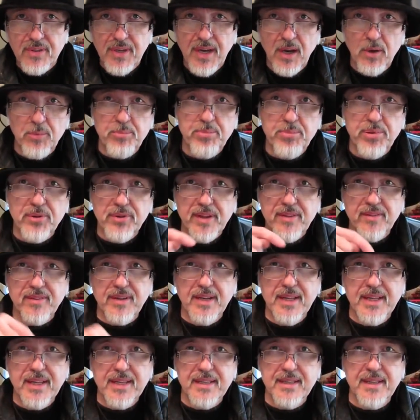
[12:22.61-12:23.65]
I'll put his
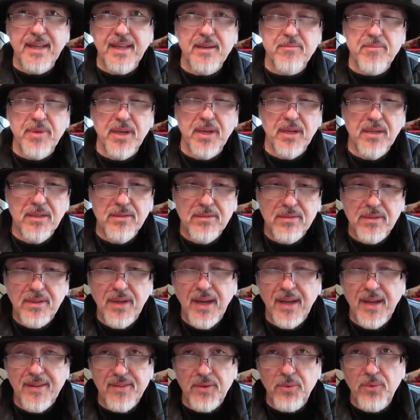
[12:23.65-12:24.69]
link down below,
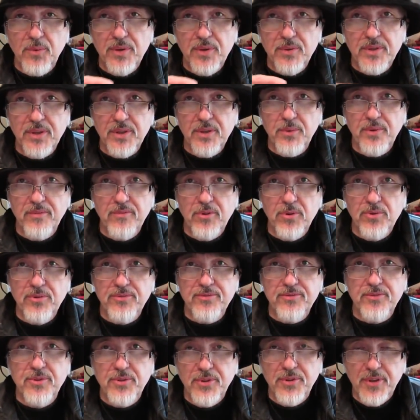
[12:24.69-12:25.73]
as I will do with all
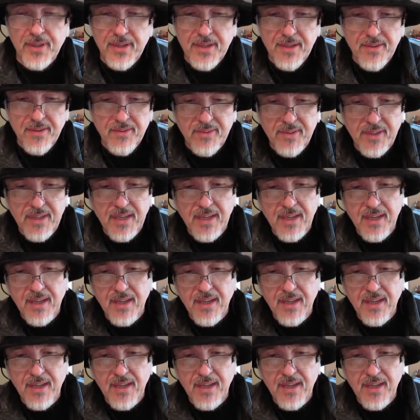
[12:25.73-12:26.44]
4 of these.